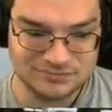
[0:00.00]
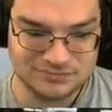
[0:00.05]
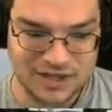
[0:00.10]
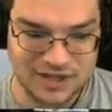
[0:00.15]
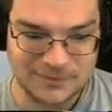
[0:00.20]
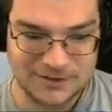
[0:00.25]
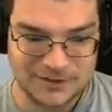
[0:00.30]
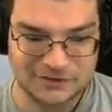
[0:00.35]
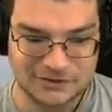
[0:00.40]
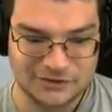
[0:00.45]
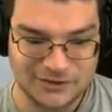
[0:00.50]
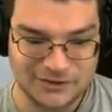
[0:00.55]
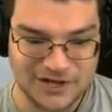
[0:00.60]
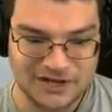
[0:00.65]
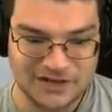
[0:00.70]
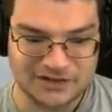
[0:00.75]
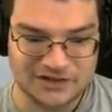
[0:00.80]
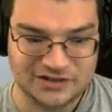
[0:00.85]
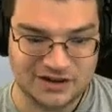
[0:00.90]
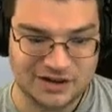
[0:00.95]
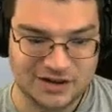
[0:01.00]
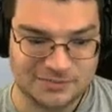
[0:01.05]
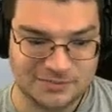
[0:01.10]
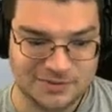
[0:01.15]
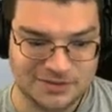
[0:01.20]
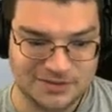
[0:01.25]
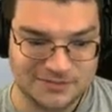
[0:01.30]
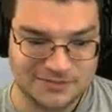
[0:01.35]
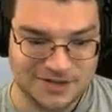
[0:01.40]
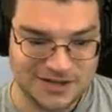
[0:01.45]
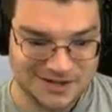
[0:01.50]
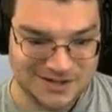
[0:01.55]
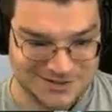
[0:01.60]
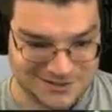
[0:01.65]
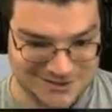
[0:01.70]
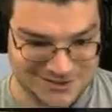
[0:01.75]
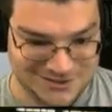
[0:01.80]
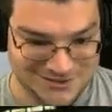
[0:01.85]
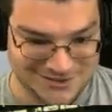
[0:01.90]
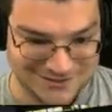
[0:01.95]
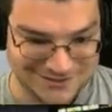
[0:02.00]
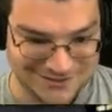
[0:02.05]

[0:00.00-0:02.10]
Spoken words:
I mean, it's a race car, pretty much.